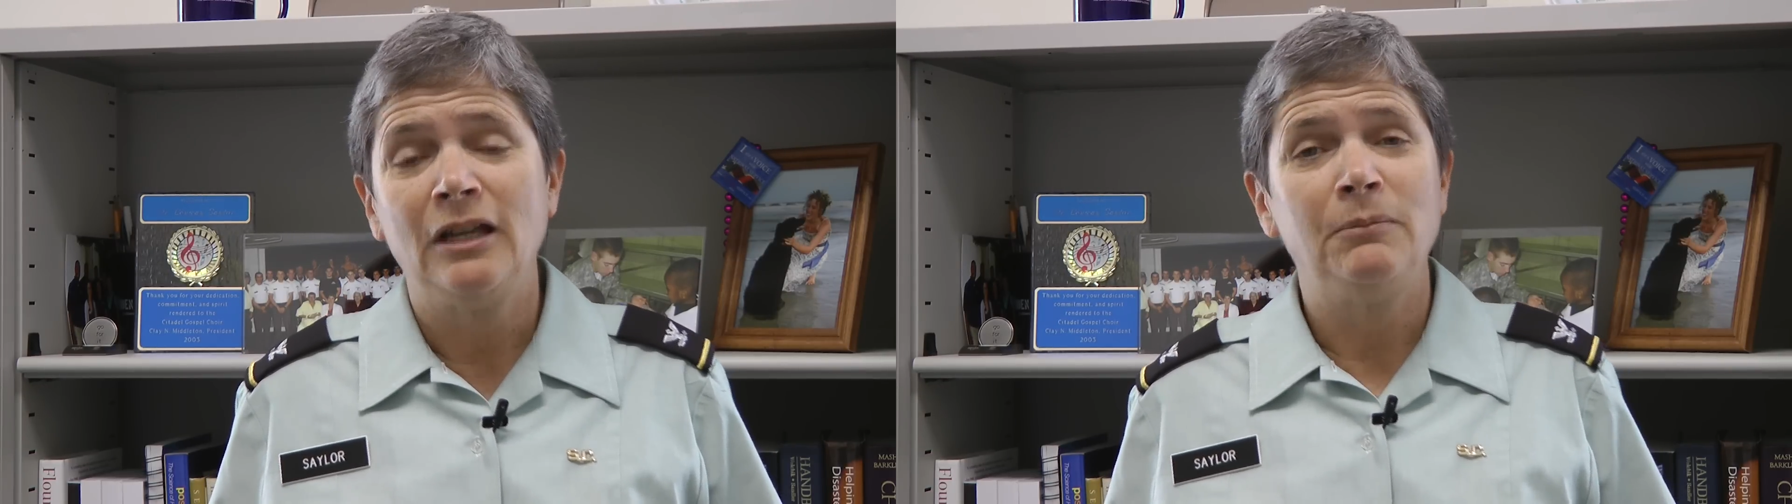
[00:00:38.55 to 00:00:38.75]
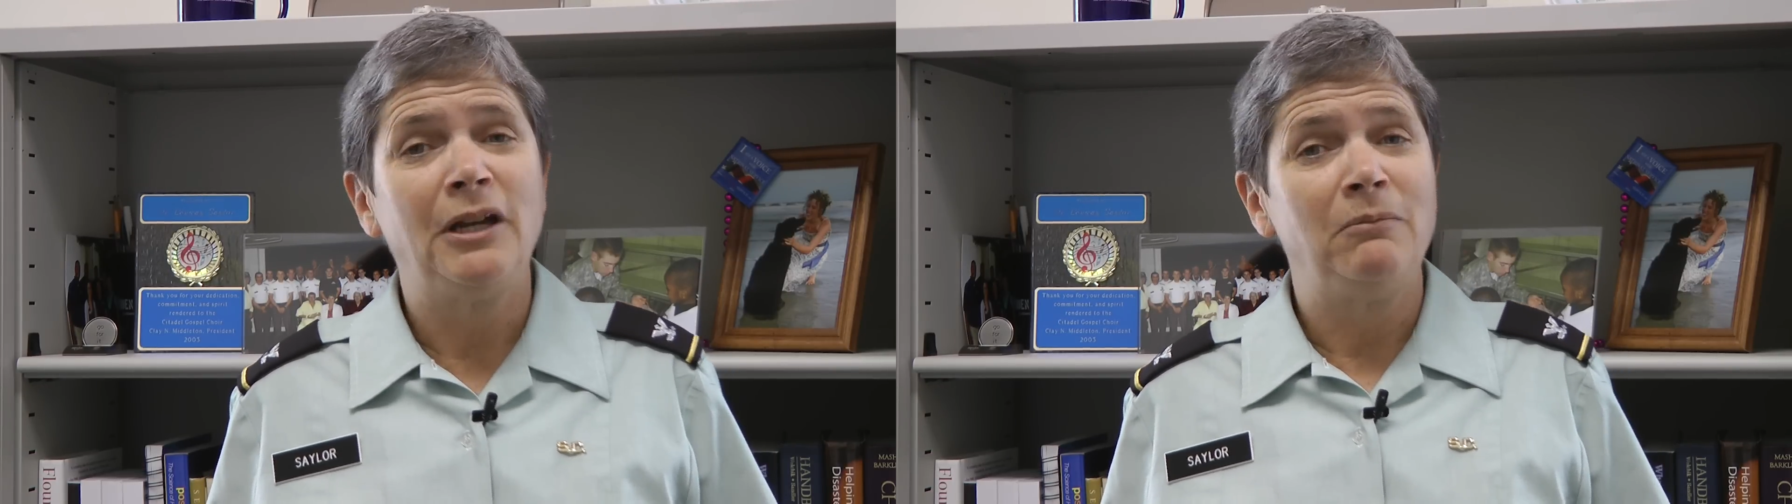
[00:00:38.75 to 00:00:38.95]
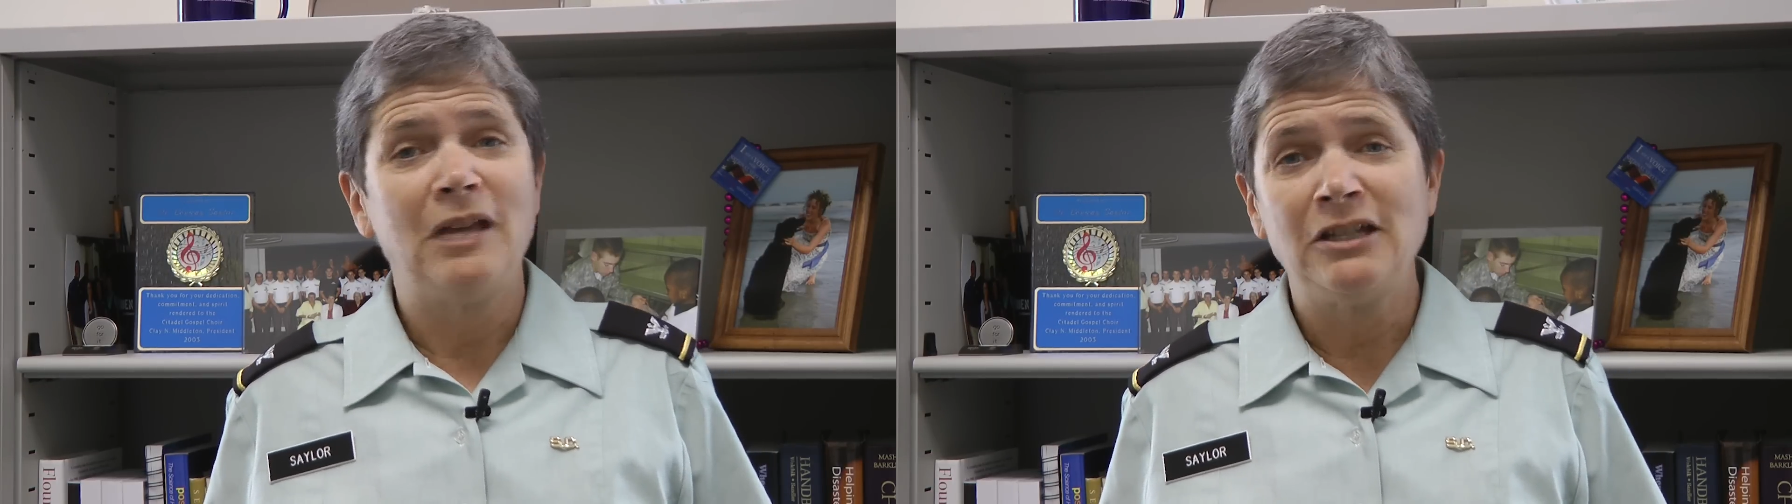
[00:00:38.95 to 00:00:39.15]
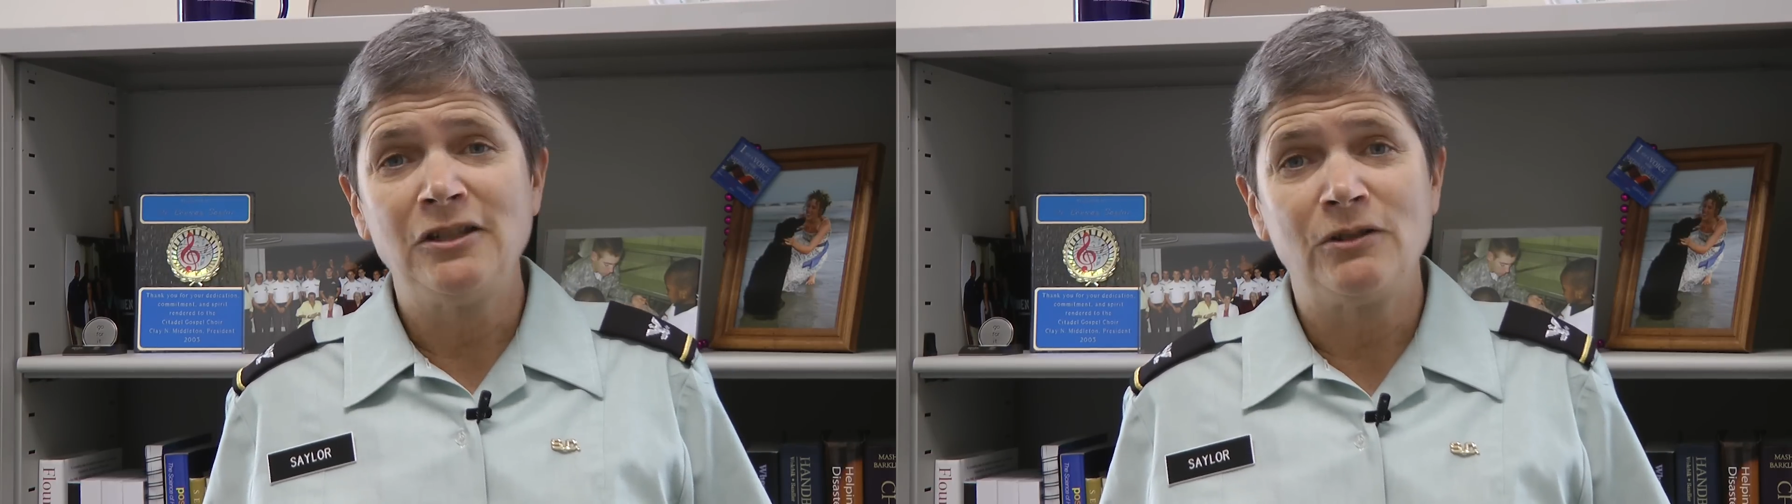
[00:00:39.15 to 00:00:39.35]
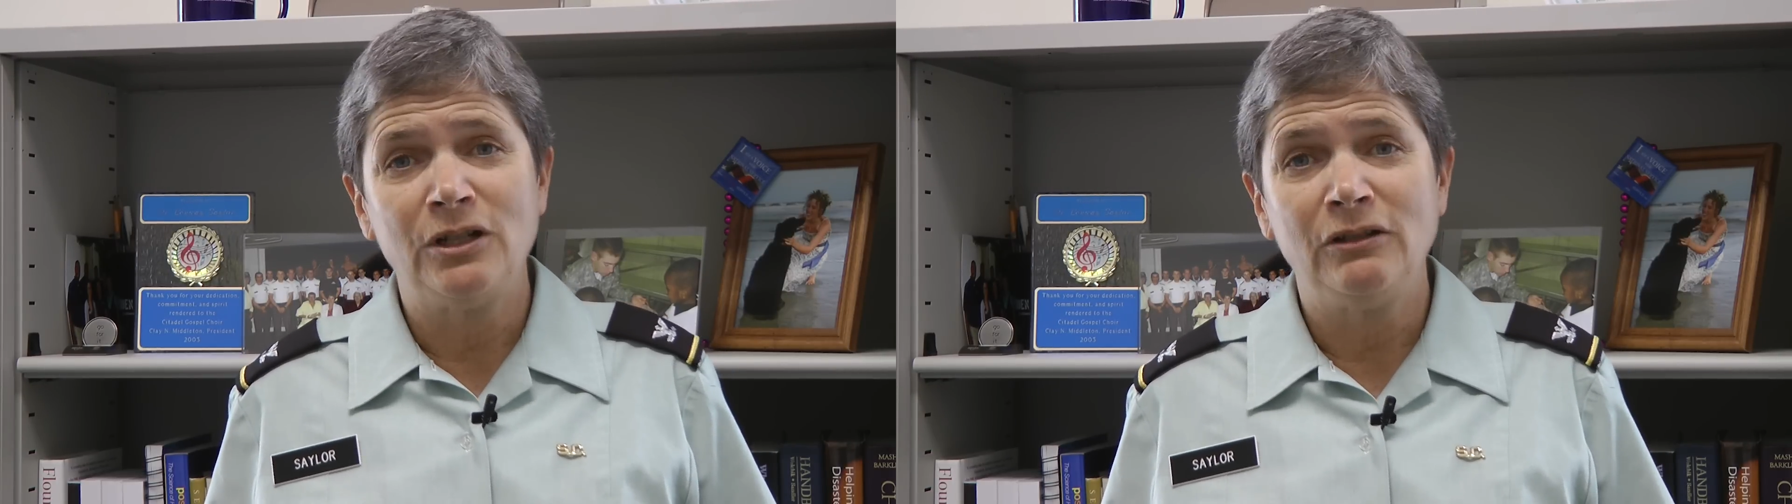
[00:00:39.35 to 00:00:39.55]
and by
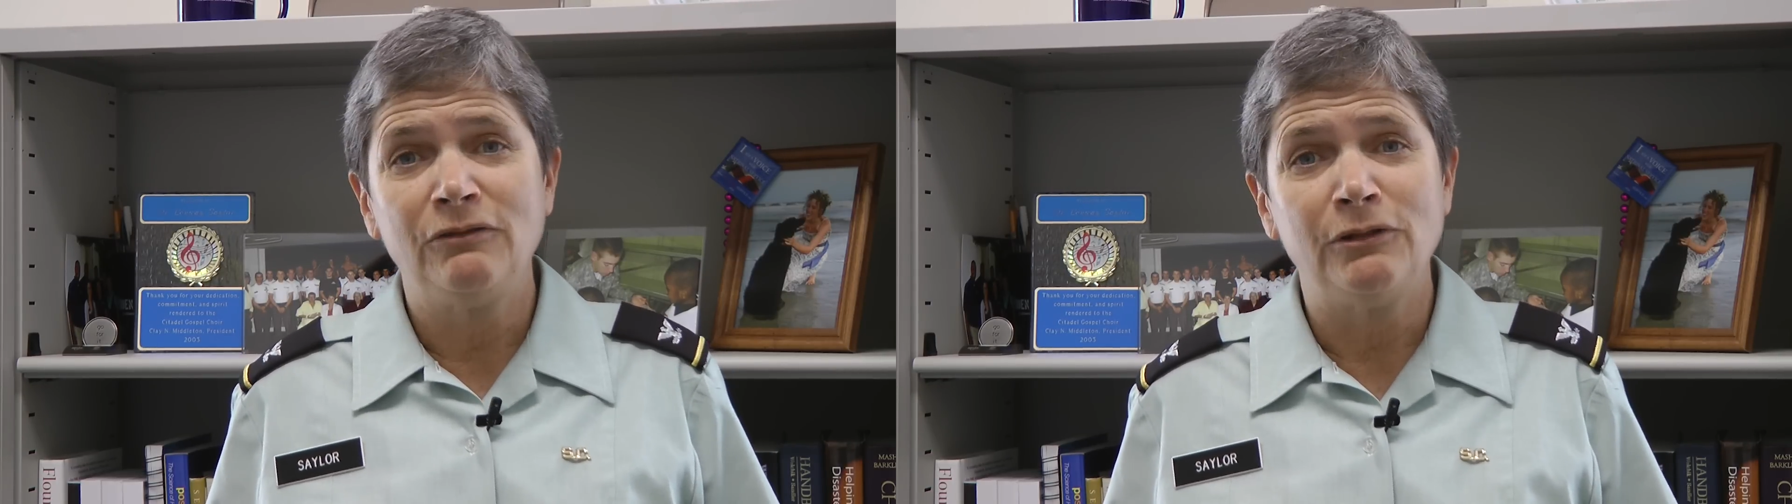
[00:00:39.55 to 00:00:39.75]
mastering the